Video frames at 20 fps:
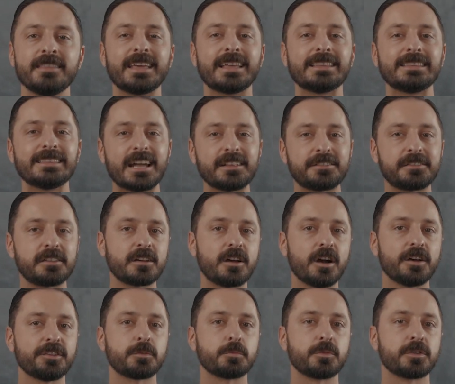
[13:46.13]
that lets the
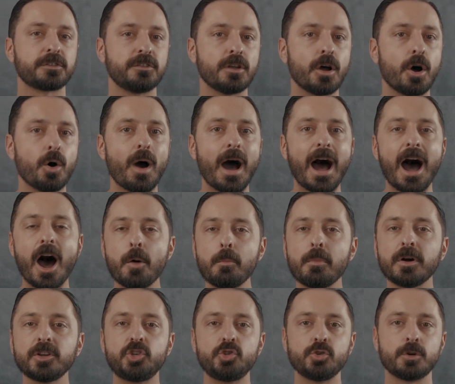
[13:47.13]
customers know how
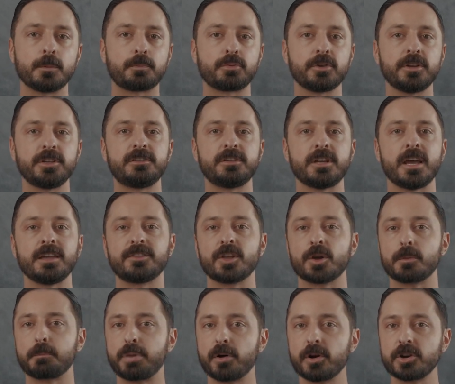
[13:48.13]
much you appreciate
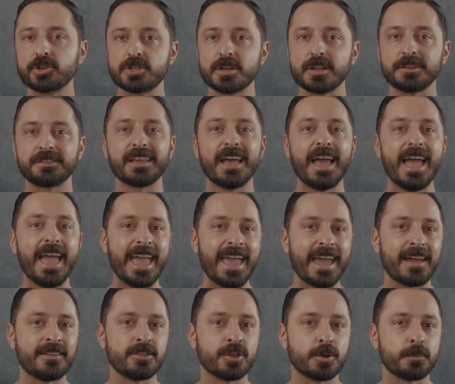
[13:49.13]
their purchase
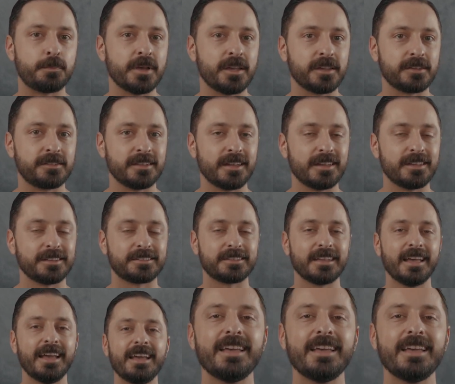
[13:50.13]
and their business.